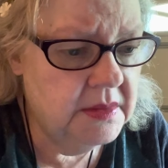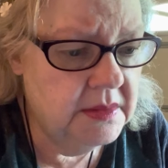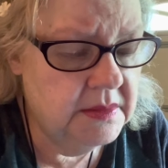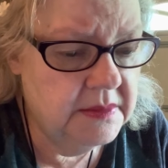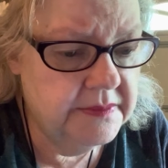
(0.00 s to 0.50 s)

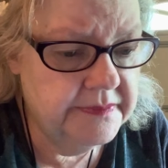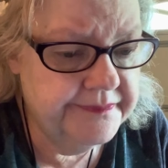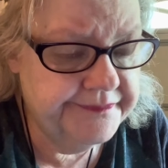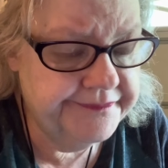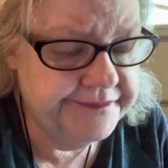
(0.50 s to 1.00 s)

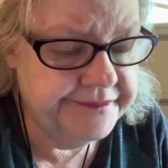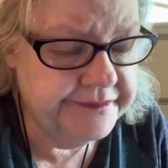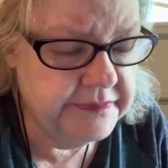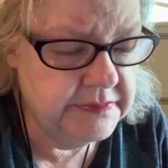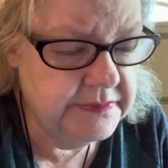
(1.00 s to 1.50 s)

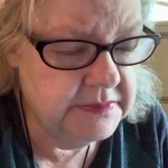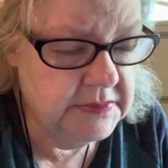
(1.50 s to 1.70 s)
[no speech]